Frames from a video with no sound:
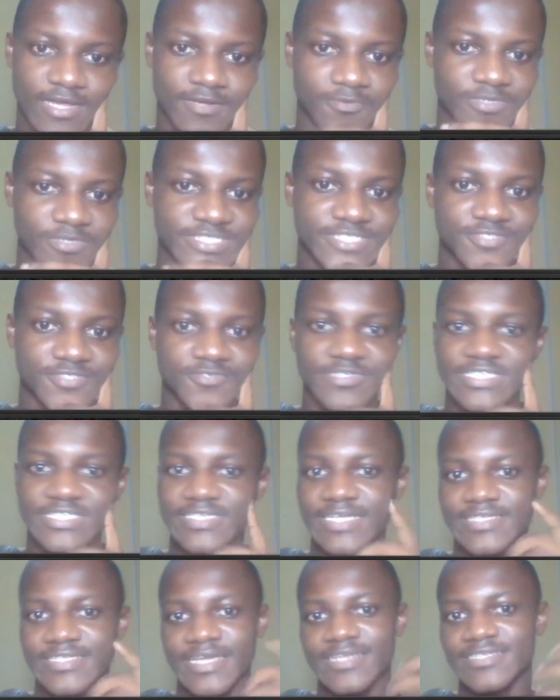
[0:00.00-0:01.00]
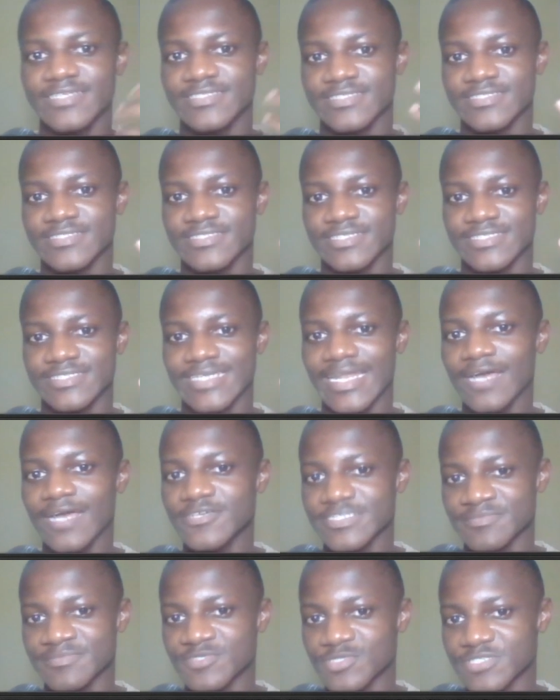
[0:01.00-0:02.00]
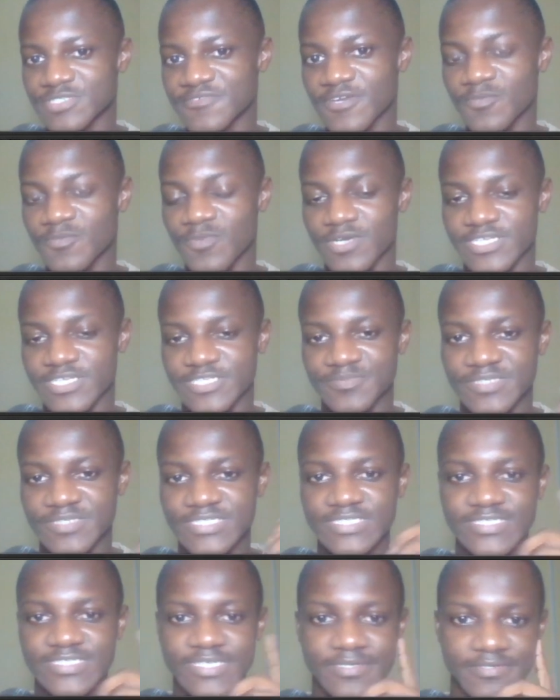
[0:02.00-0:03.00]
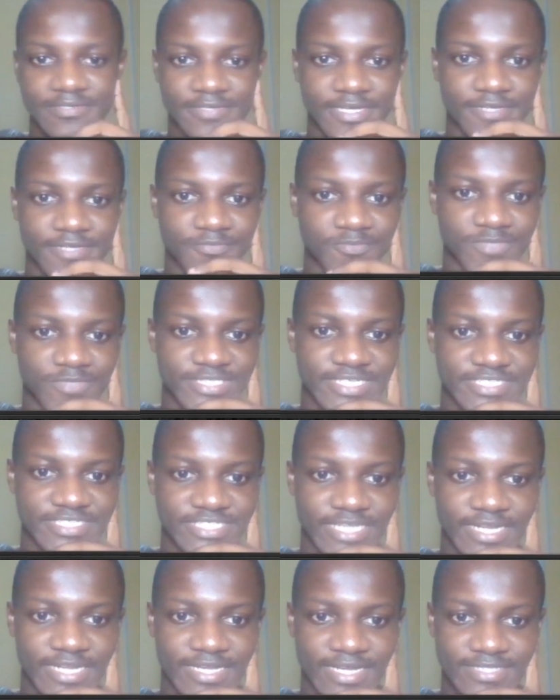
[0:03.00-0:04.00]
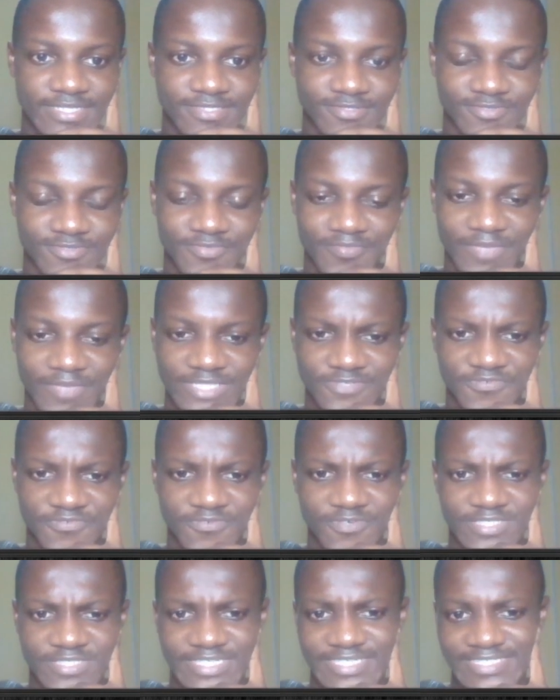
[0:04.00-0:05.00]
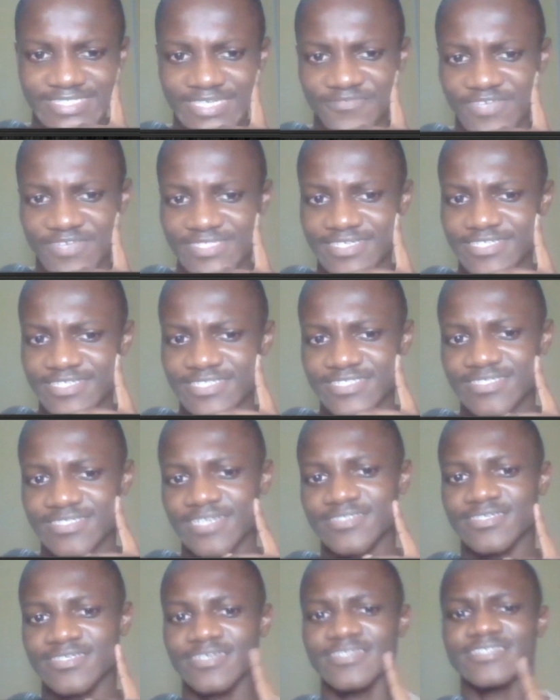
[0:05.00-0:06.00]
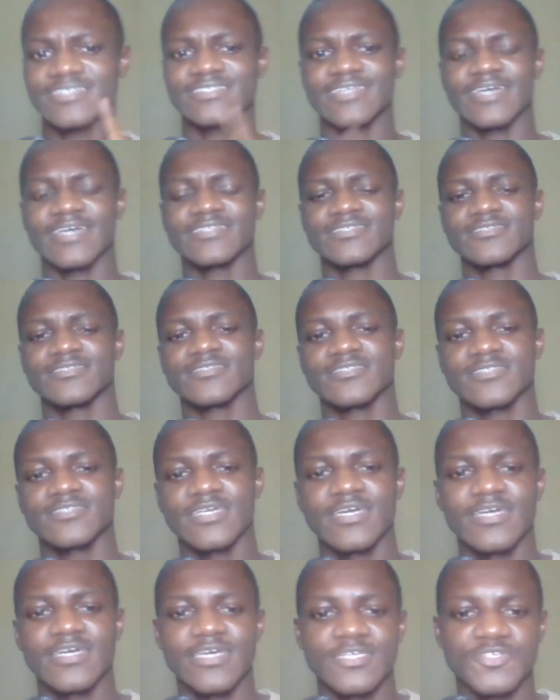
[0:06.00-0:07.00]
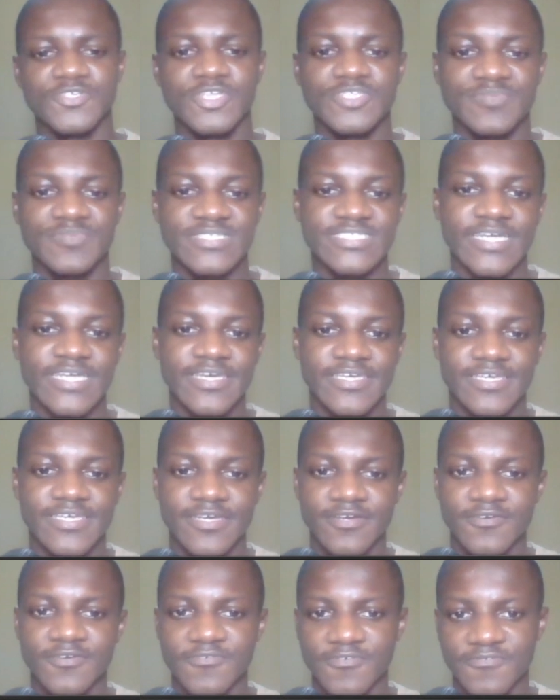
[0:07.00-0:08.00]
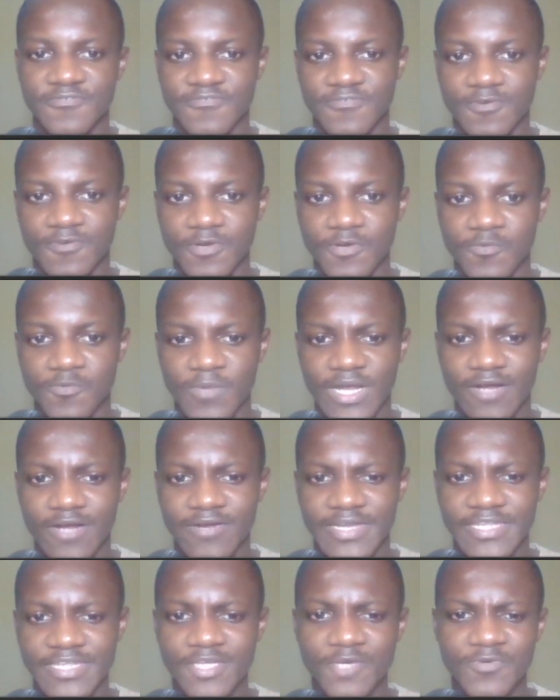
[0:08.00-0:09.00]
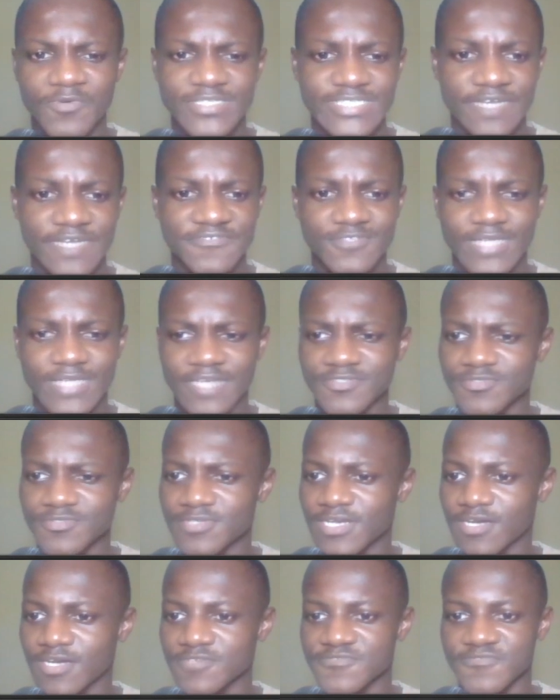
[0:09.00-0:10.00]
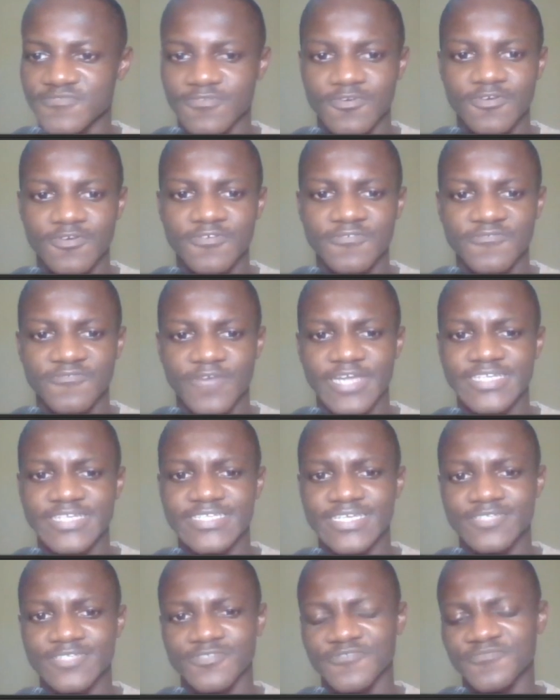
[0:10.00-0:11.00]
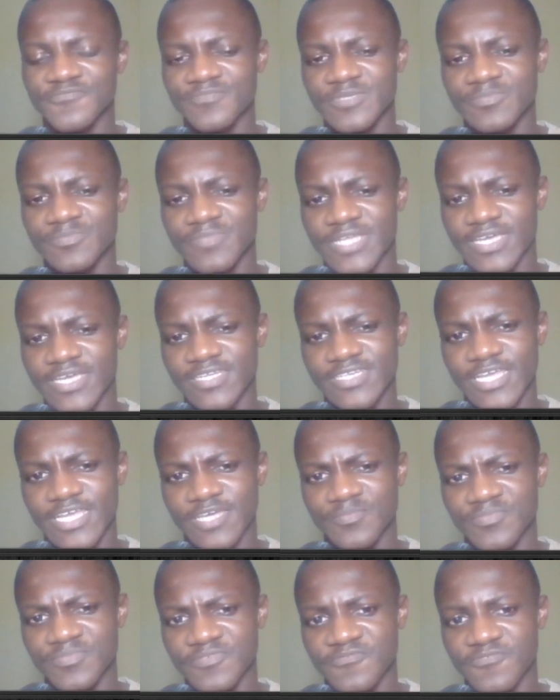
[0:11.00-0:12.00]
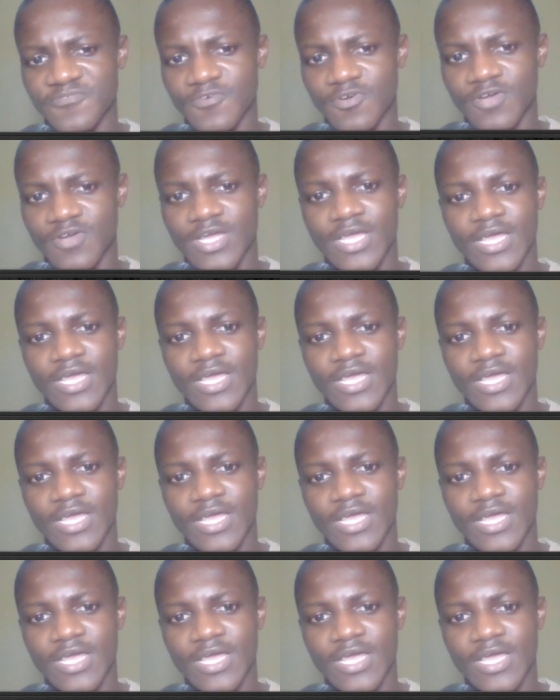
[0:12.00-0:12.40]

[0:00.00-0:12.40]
Which is good in that at least it allows him to develop all his pieces and potentially castle. But of course, the disadvantage is that this knight is going to be stuck here for a while, and he always has to look out for ideas of me playing like b4.